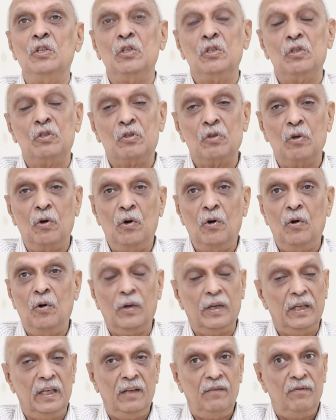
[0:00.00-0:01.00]

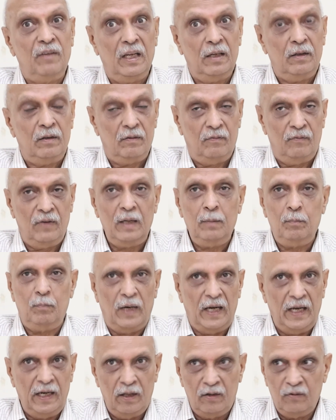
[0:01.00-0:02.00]
So even when
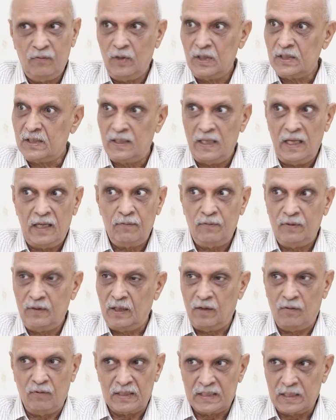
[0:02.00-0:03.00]
Biden was there
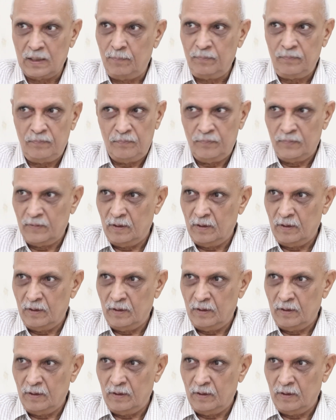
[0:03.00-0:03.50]
were some